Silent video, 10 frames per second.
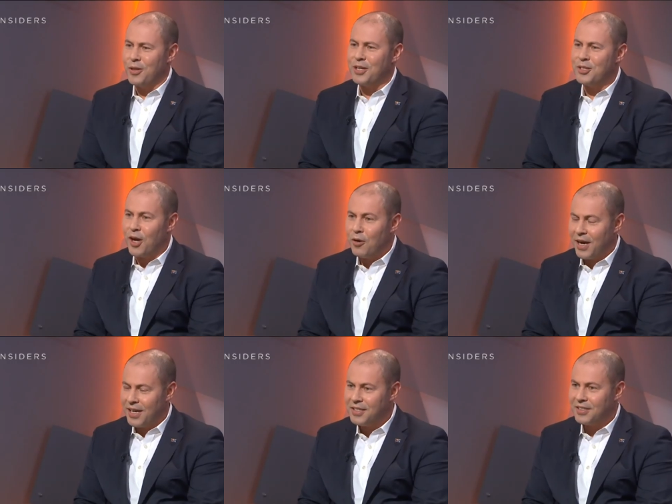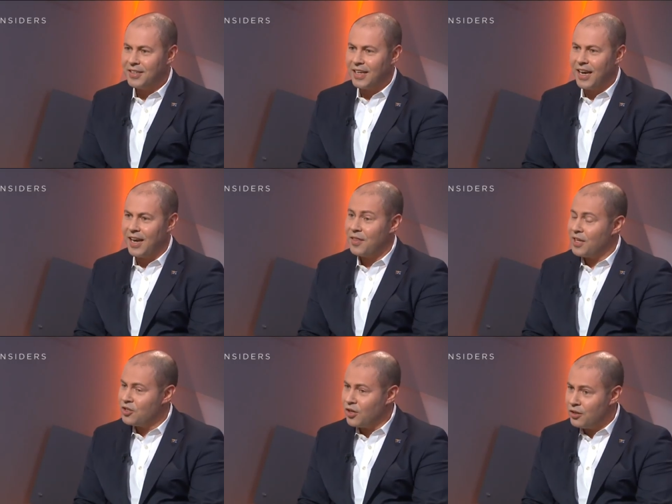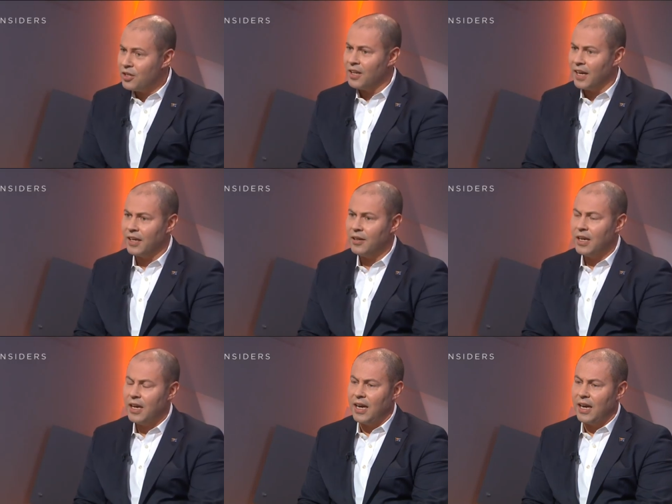well, there's no haste. Uh, there's no delay.